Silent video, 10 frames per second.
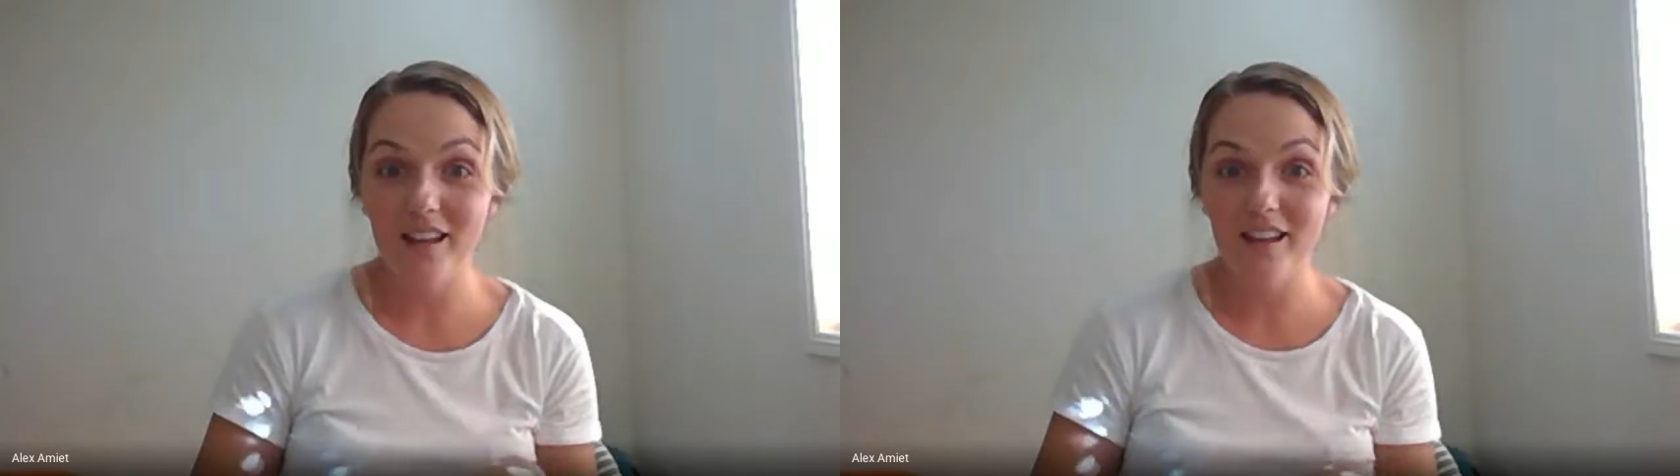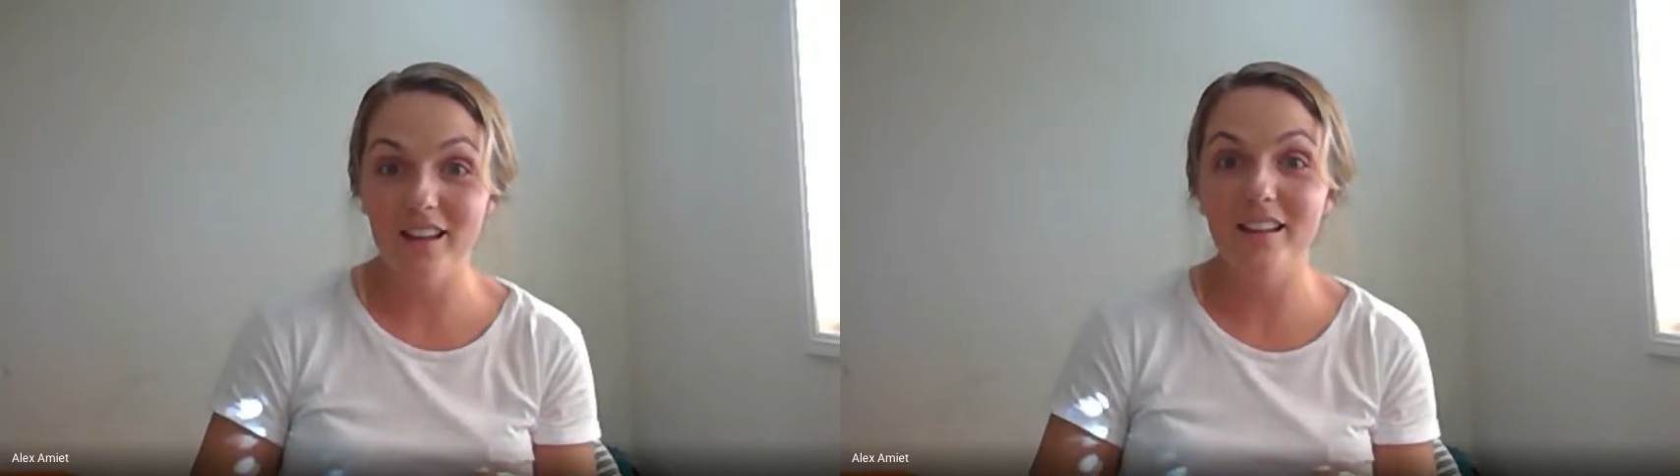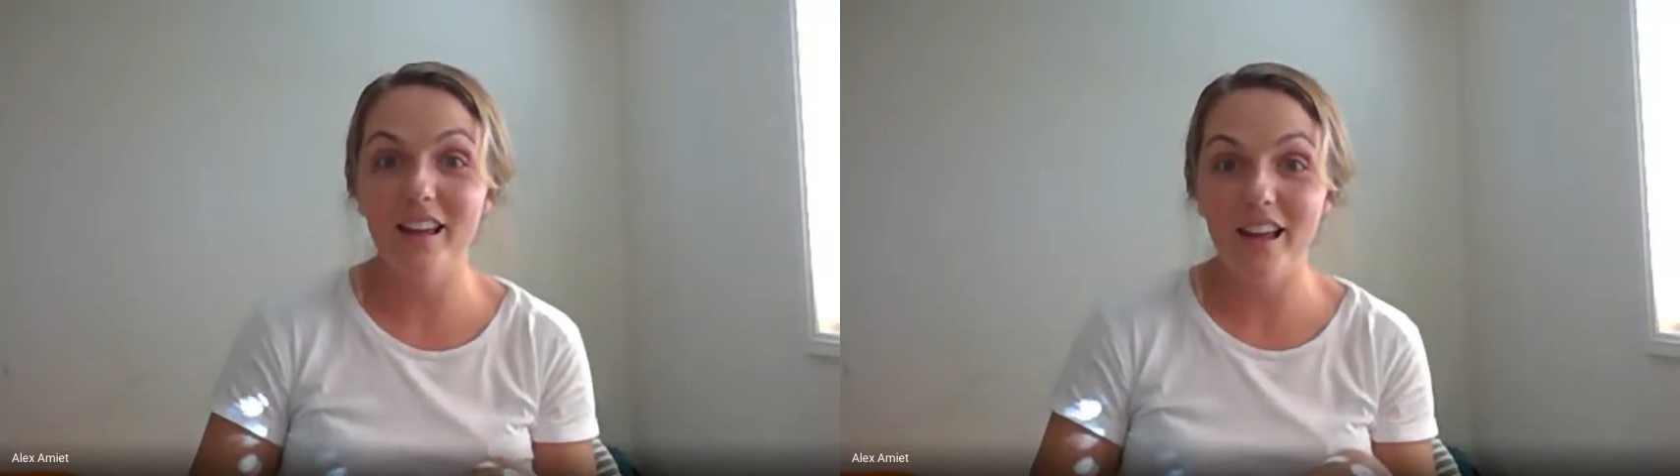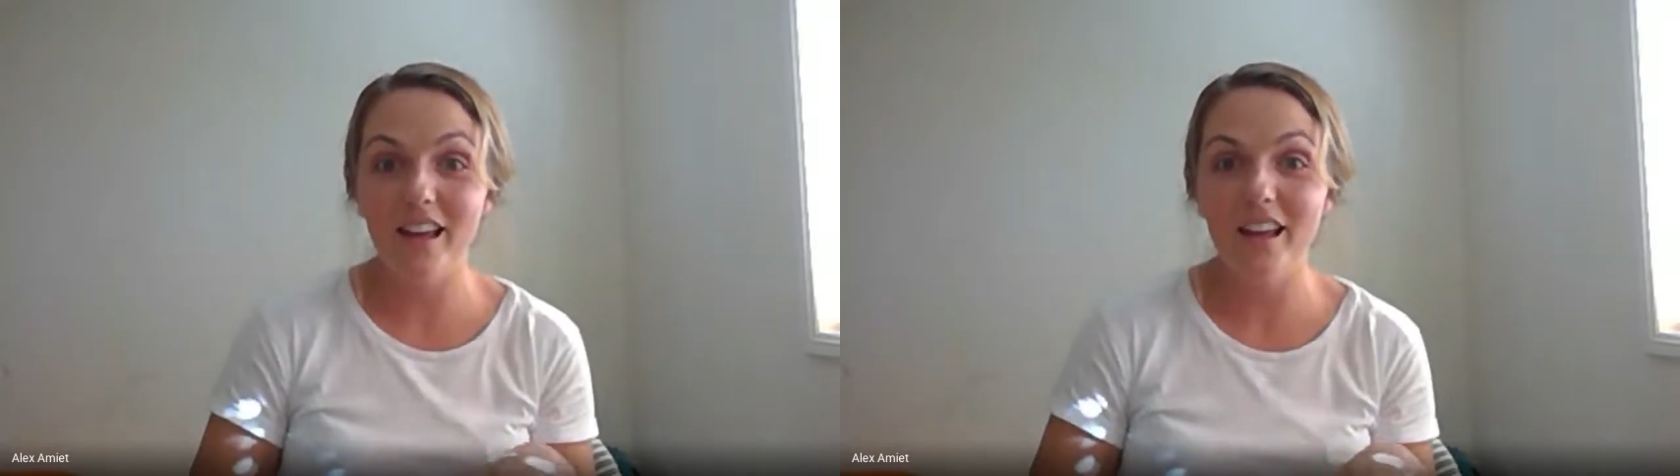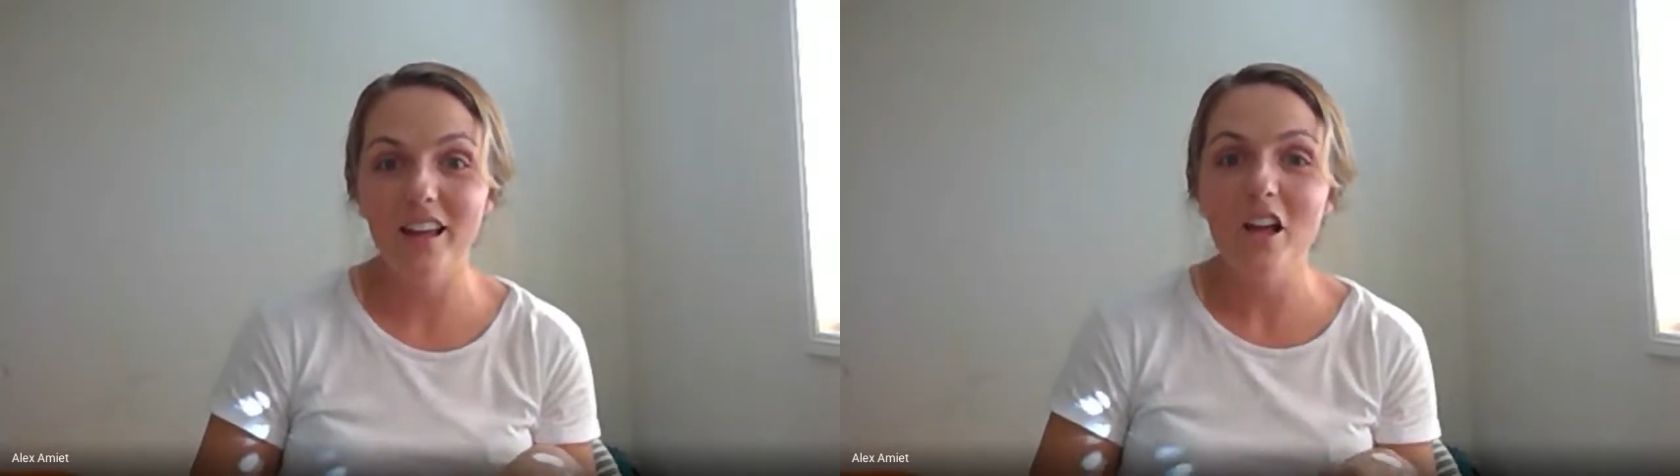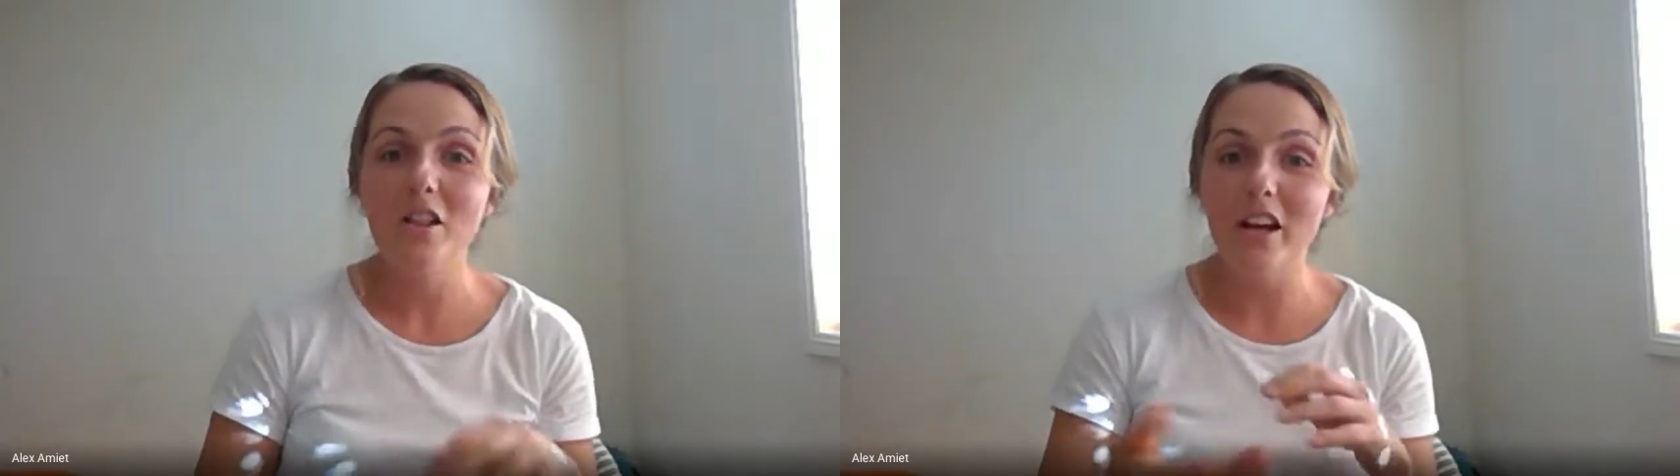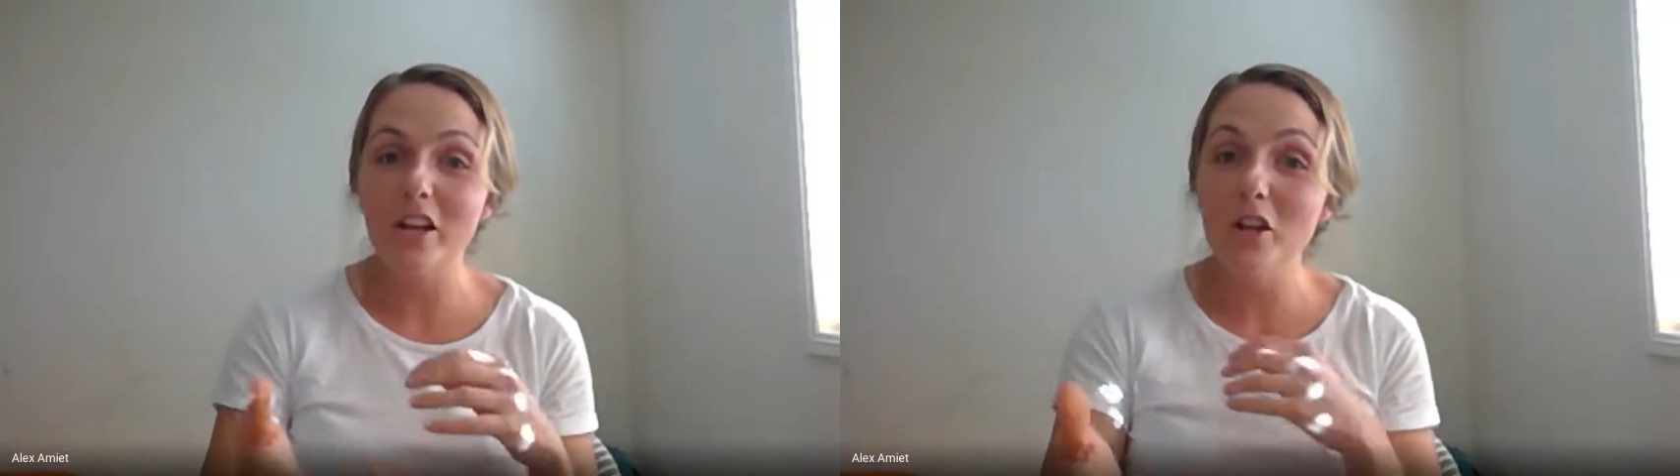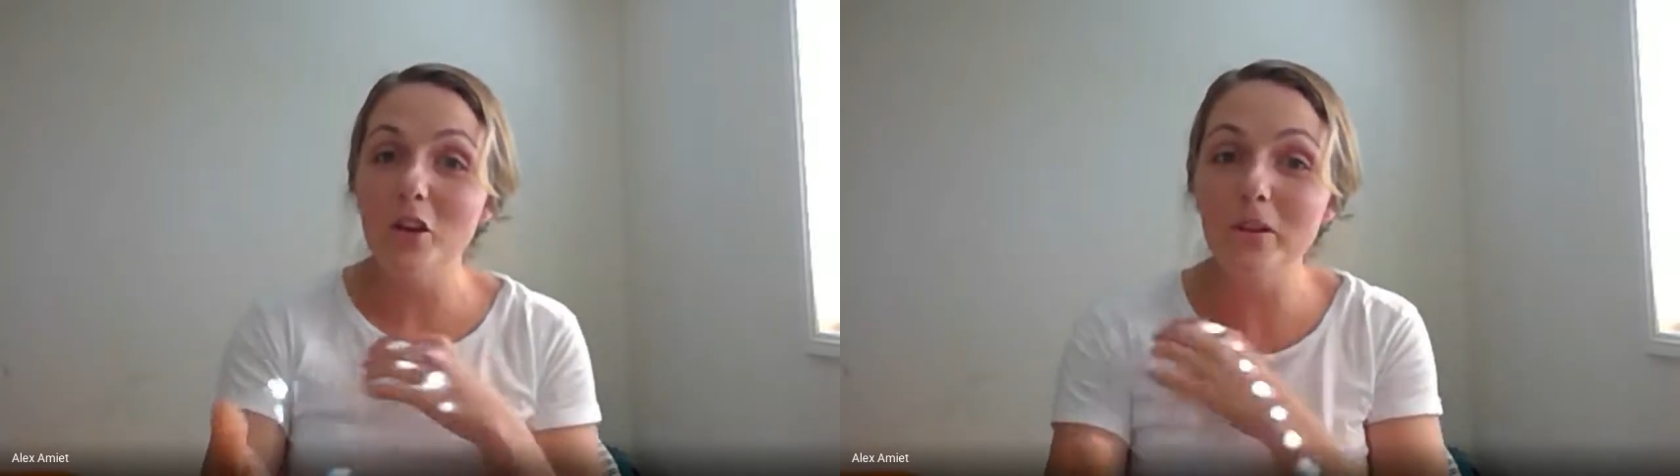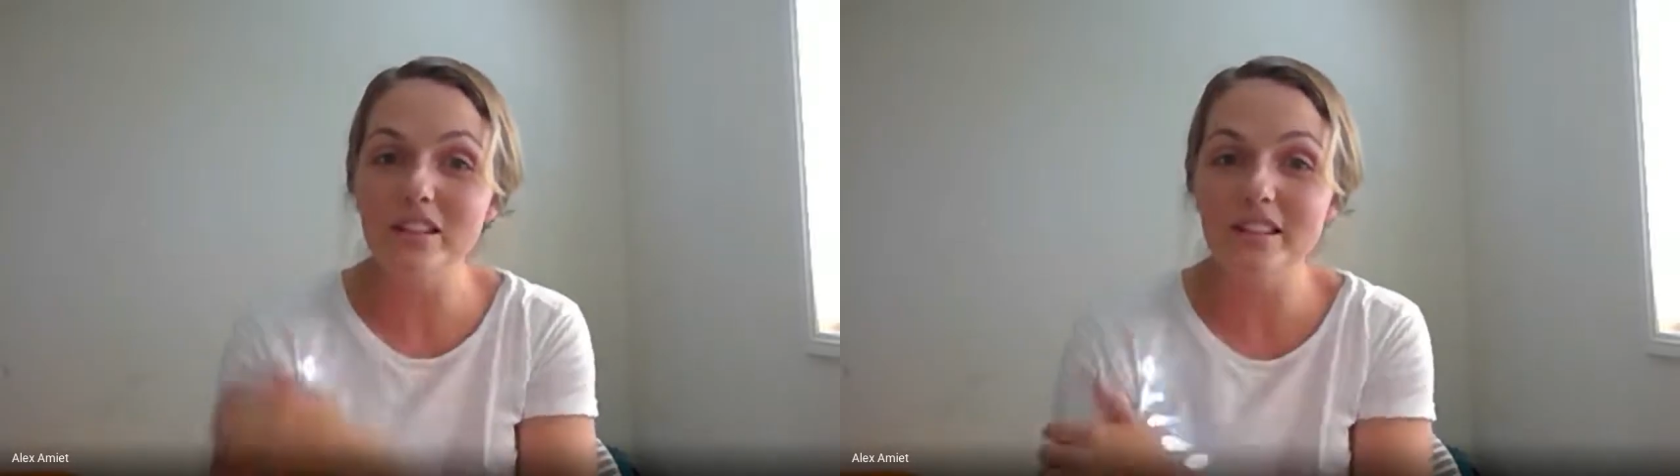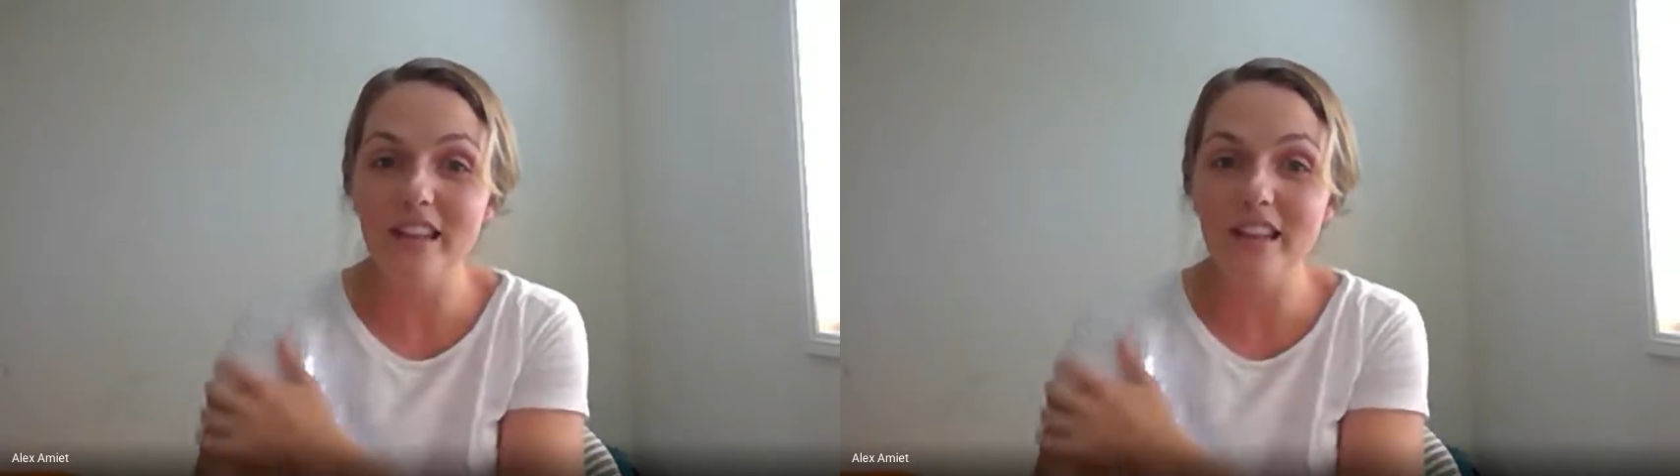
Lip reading: Yeah, like you were just